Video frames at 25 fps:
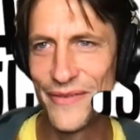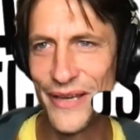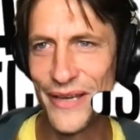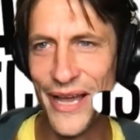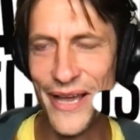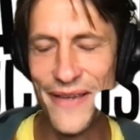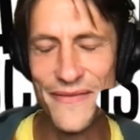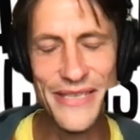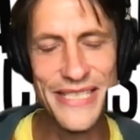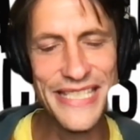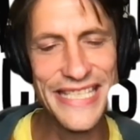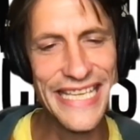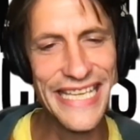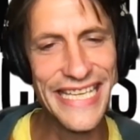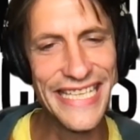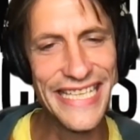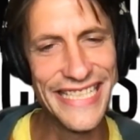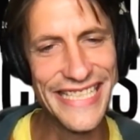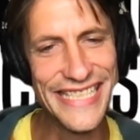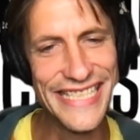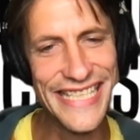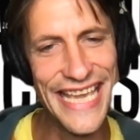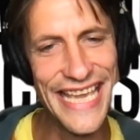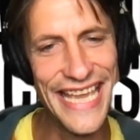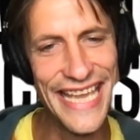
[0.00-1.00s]
I've steered
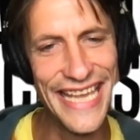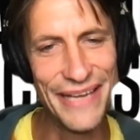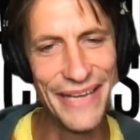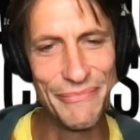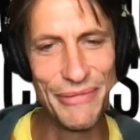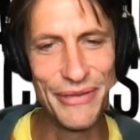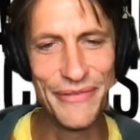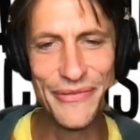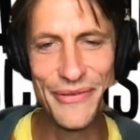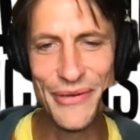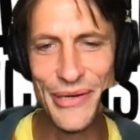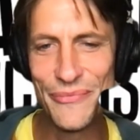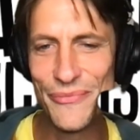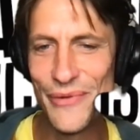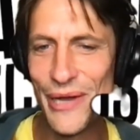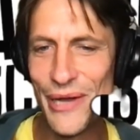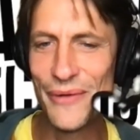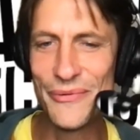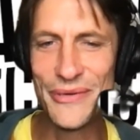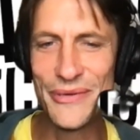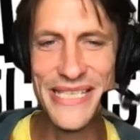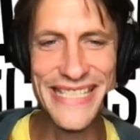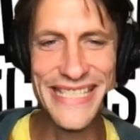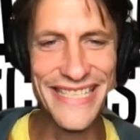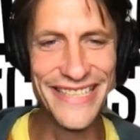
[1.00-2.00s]
us here before
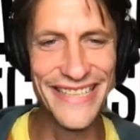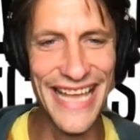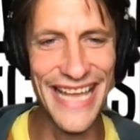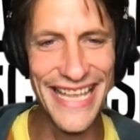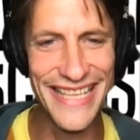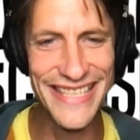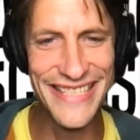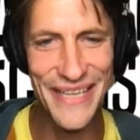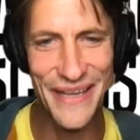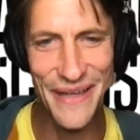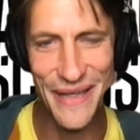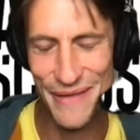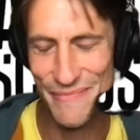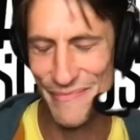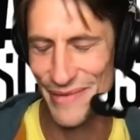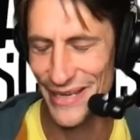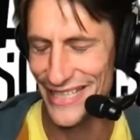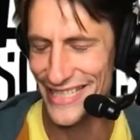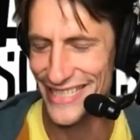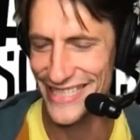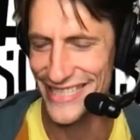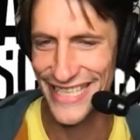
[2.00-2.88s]
while we still had time, because